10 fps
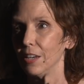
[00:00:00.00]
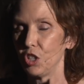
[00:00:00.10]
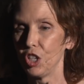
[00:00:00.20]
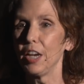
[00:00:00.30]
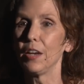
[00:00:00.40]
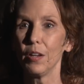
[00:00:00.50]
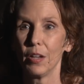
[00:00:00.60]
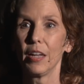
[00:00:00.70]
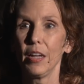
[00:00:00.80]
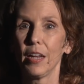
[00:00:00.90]

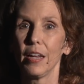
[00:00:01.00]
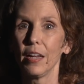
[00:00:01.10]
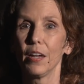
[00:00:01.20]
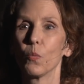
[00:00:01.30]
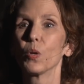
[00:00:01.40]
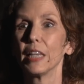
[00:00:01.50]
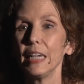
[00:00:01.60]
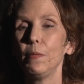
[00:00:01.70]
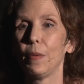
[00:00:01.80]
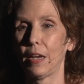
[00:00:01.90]
it would
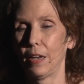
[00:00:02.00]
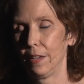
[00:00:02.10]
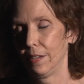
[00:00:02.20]
lead me.